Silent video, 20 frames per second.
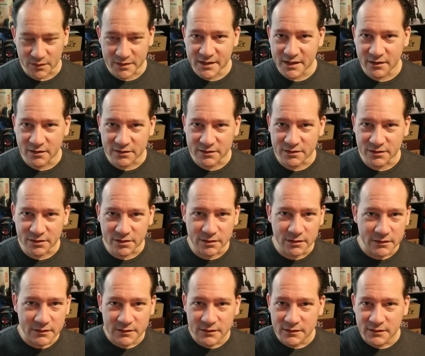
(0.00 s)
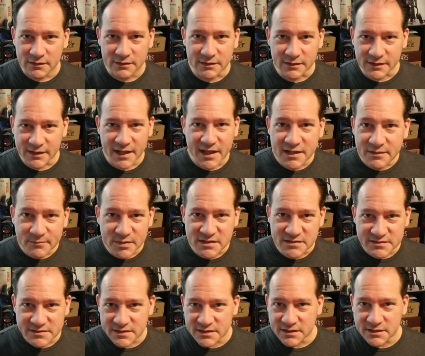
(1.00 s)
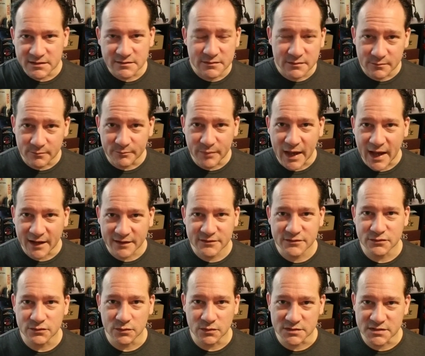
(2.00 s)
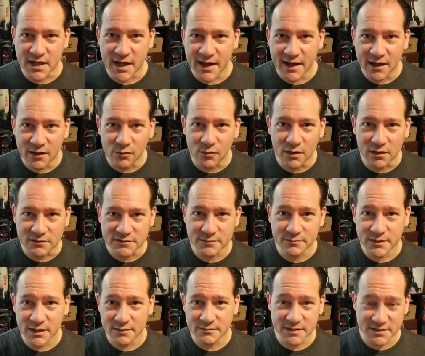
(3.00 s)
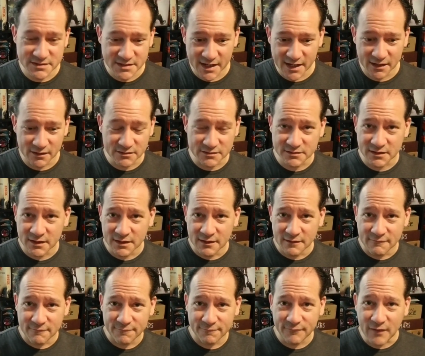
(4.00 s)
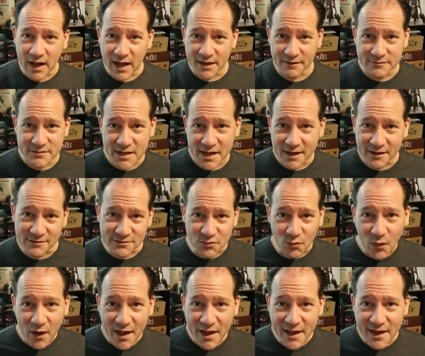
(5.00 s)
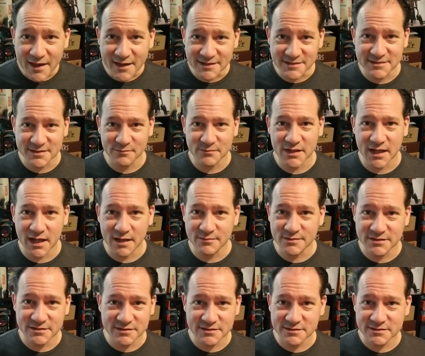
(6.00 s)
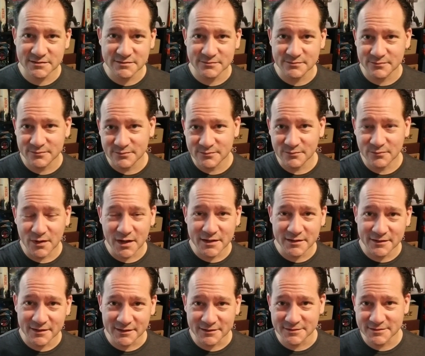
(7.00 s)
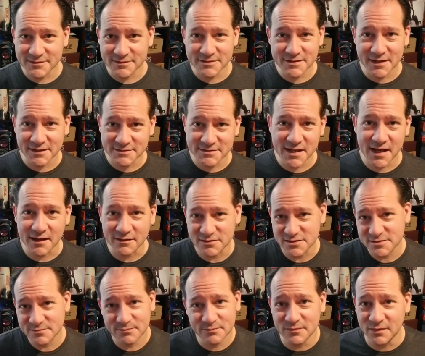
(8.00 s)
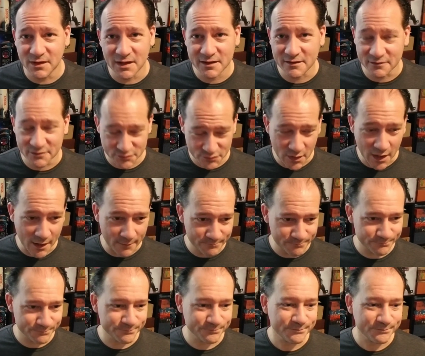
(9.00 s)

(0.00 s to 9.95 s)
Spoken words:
character, an NPC back to a tile. Well, sometimes that tile is 5 tiles away, and sometimes it's right next to the next tile. Just luck of the draw.